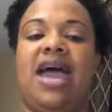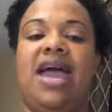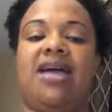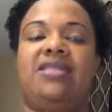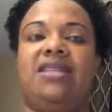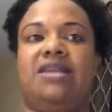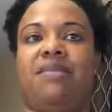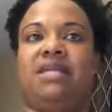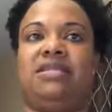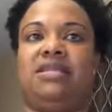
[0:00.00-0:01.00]
and it
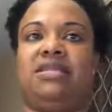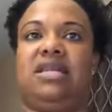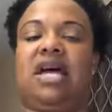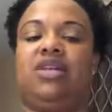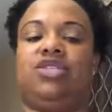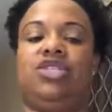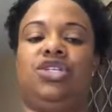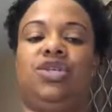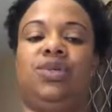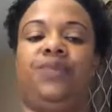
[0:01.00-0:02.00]
basically tells
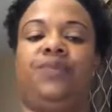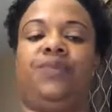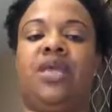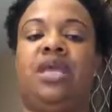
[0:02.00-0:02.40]
you